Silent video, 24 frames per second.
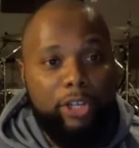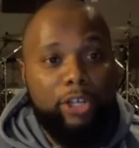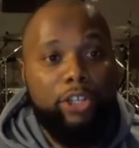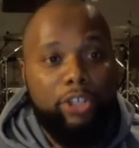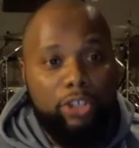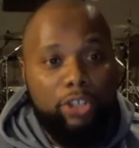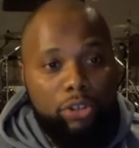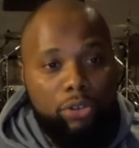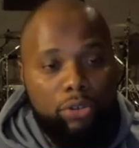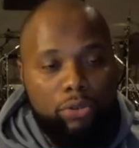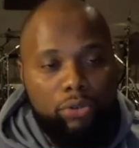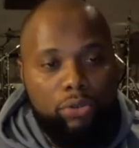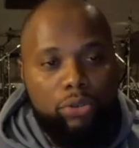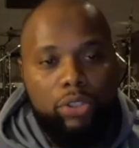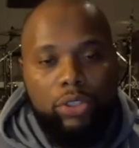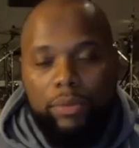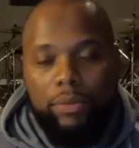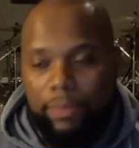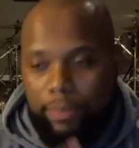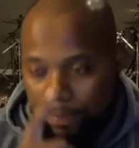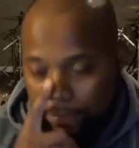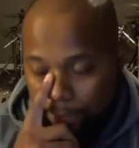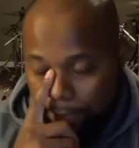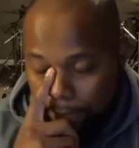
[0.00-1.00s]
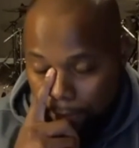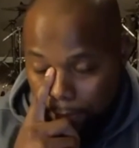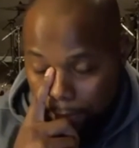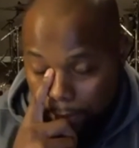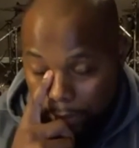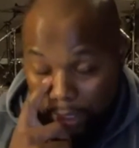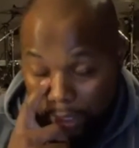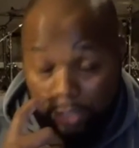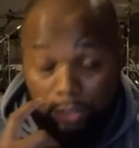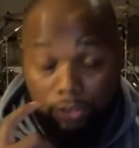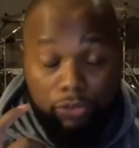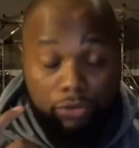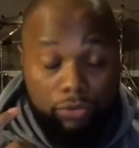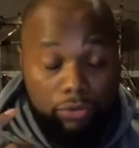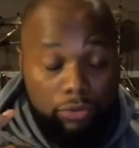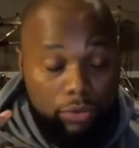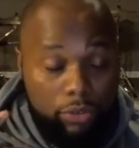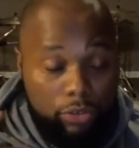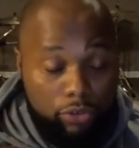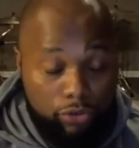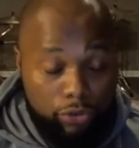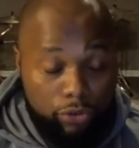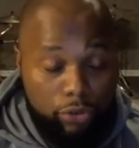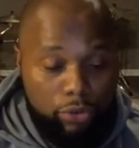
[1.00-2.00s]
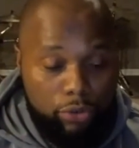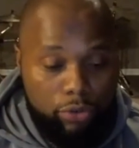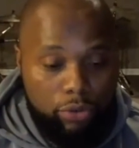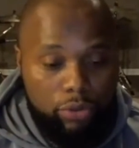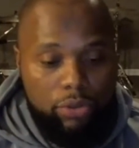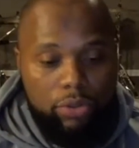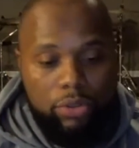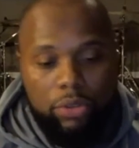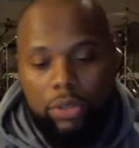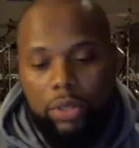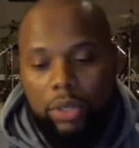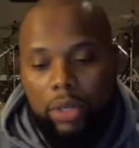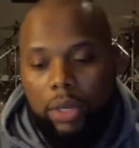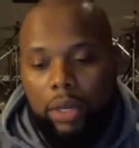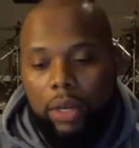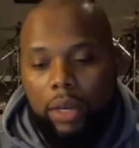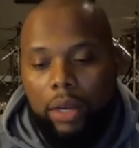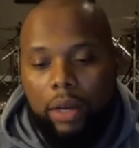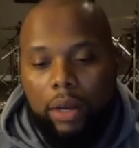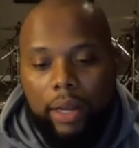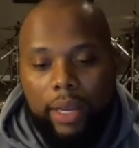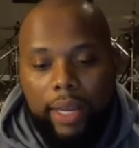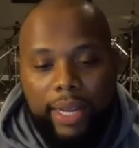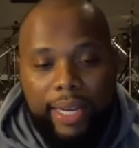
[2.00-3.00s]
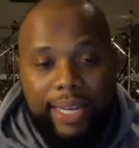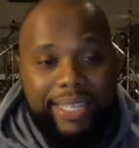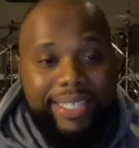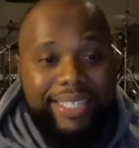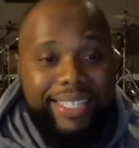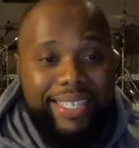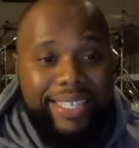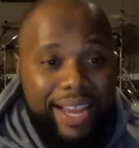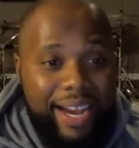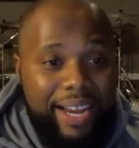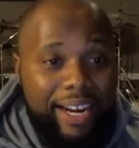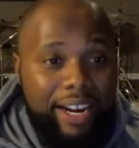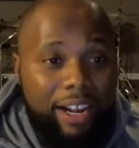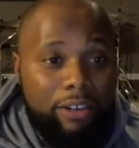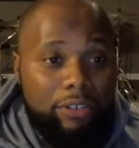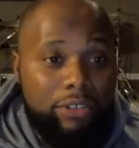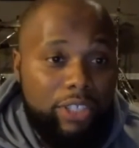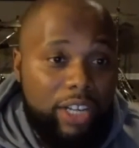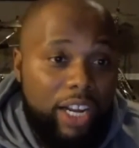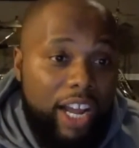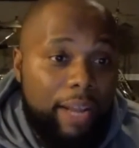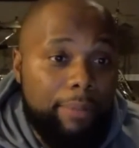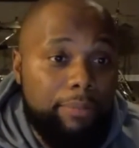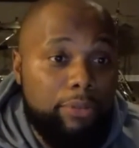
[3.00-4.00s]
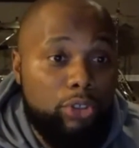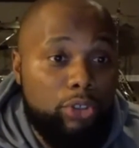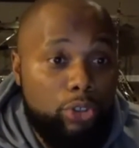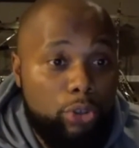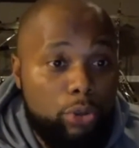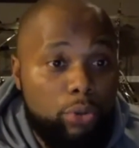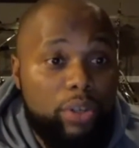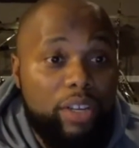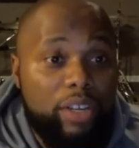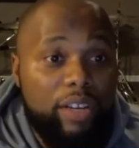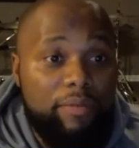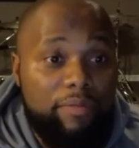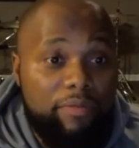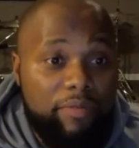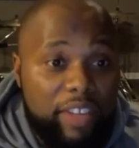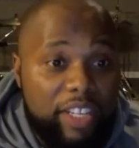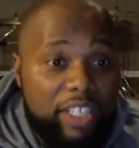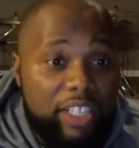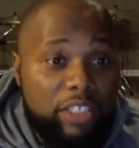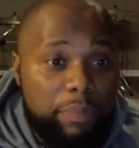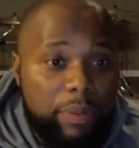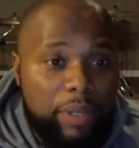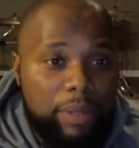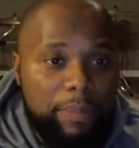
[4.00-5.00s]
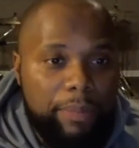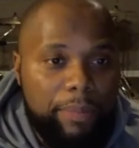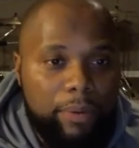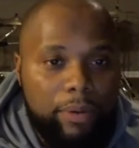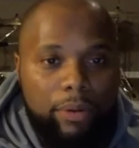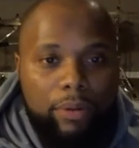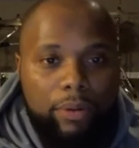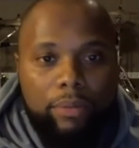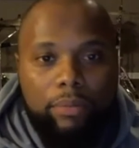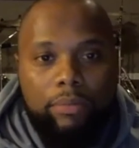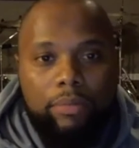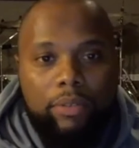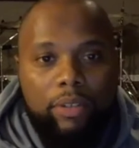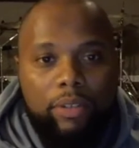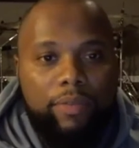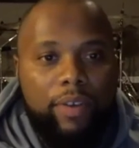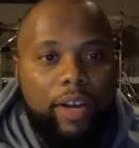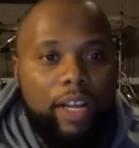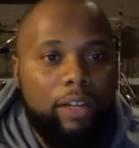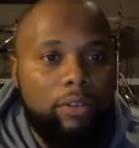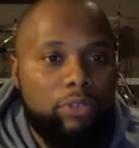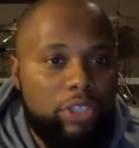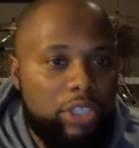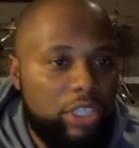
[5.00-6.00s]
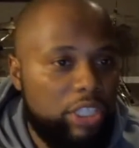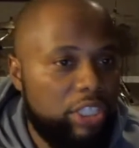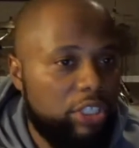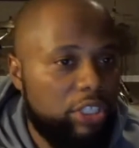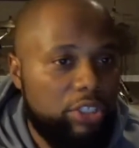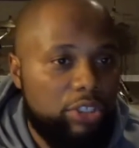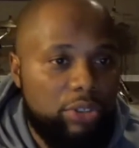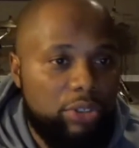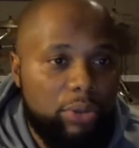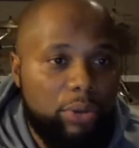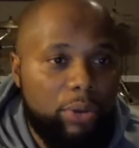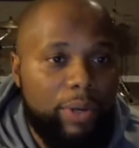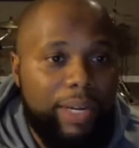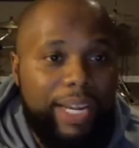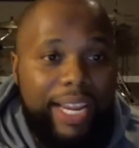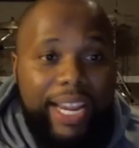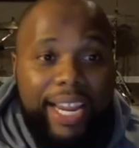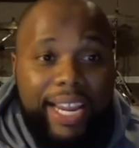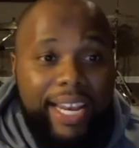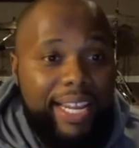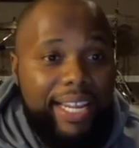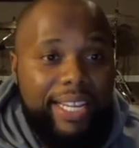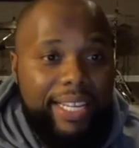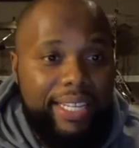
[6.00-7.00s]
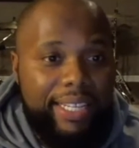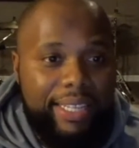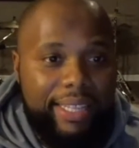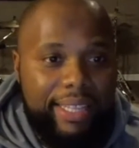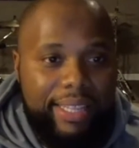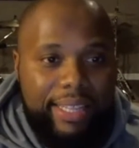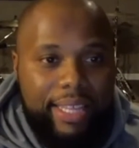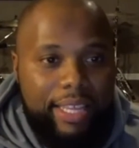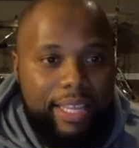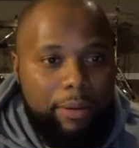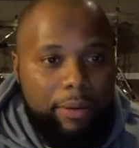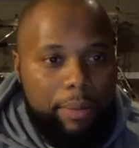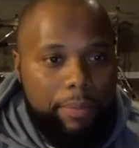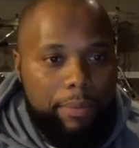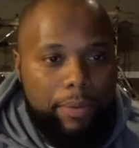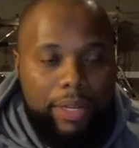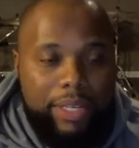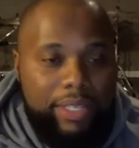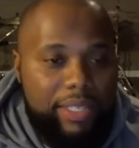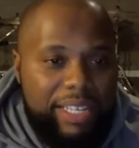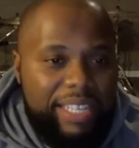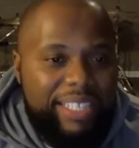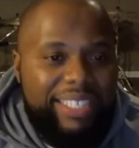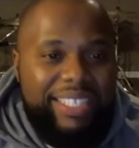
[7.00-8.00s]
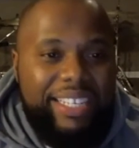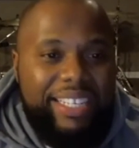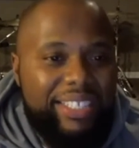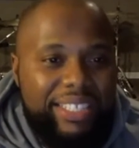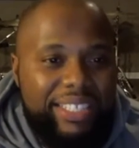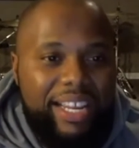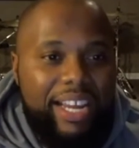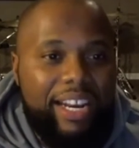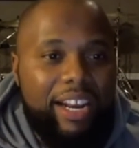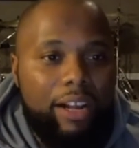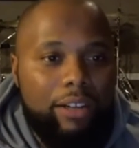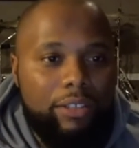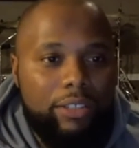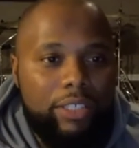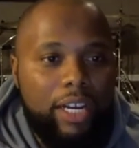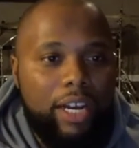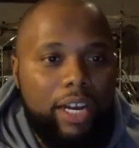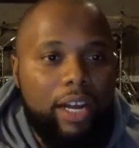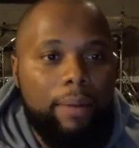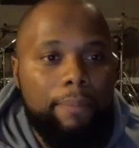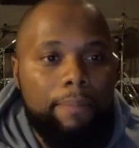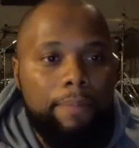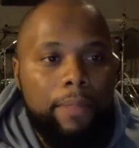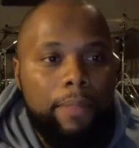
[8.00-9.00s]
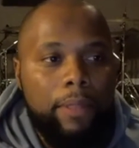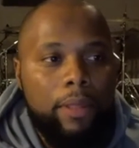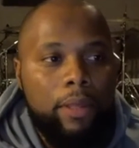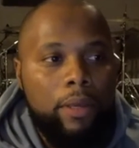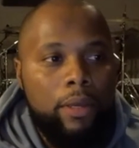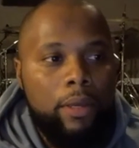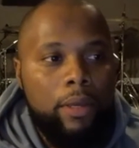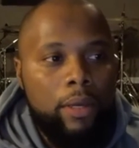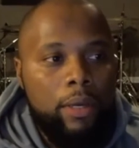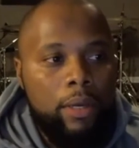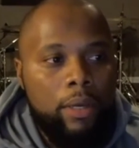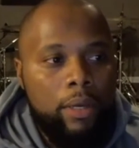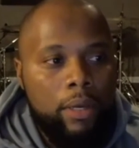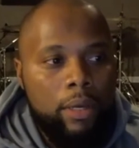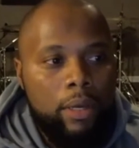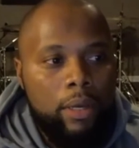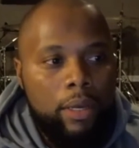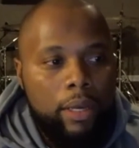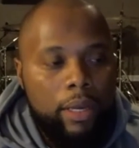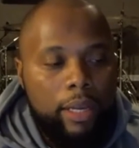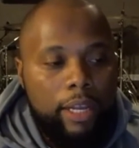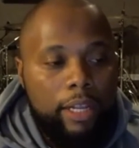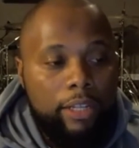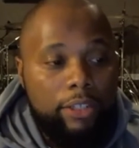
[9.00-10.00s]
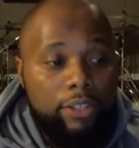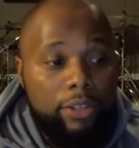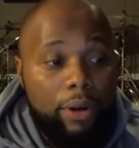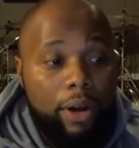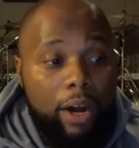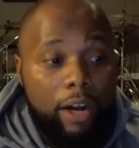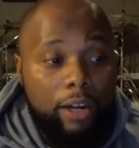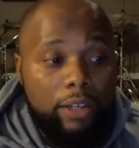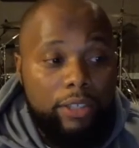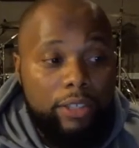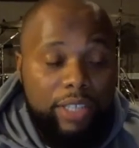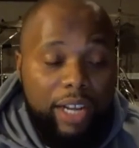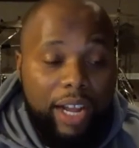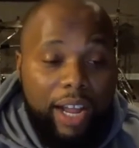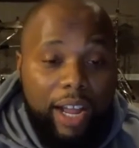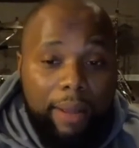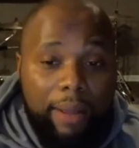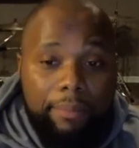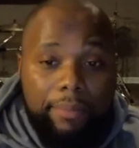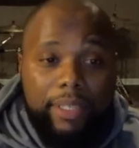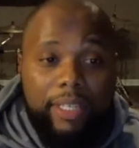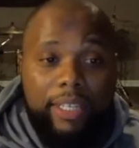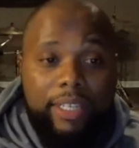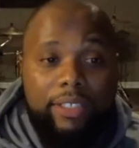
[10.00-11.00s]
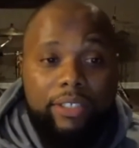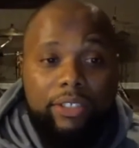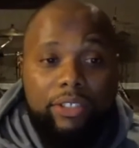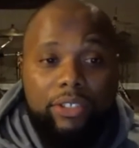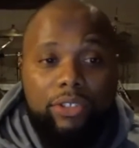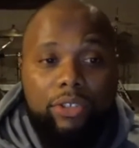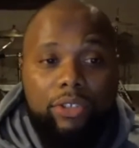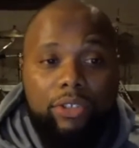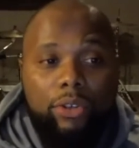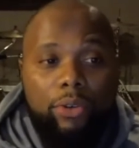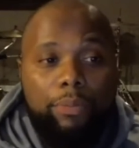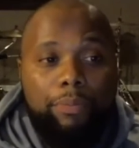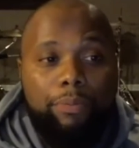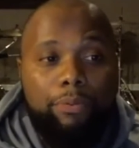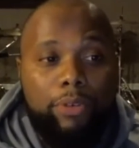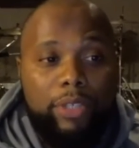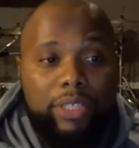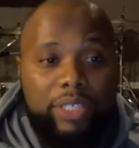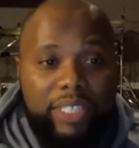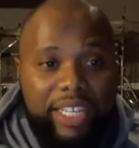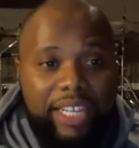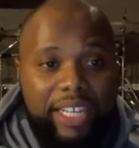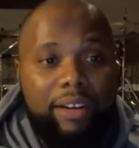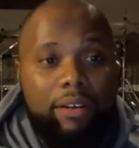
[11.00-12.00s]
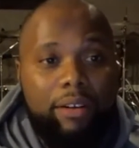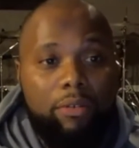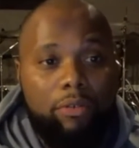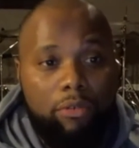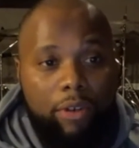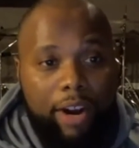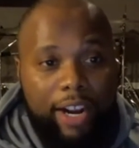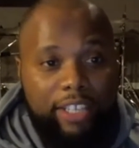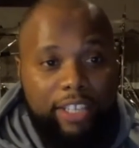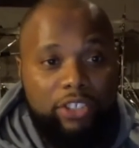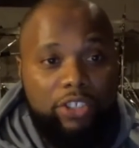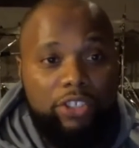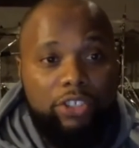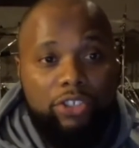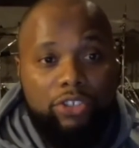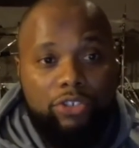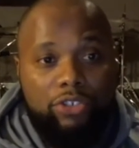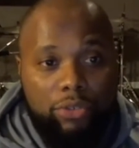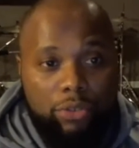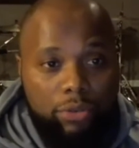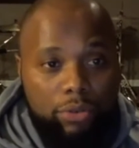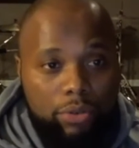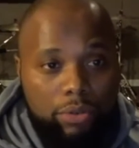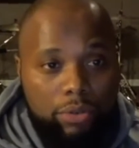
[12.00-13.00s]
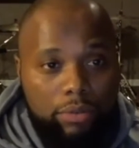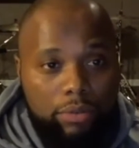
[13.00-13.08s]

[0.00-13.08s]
news and truth, it is not our jobs to convince people to follow Jesus or anything. It's just not our job. And so our job is to present righteous truth,